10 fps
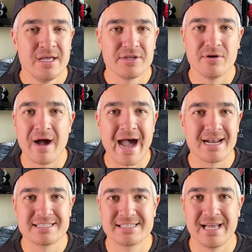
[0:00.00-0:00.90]
you know how
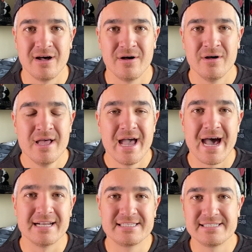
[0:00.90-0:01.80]
to sell
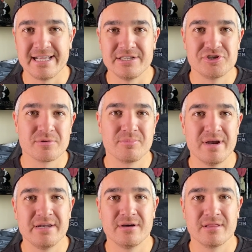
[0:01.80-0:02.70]
how to stage your
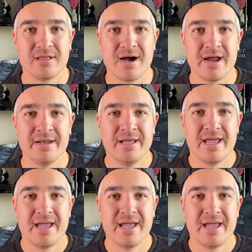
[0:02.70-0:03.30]
brand online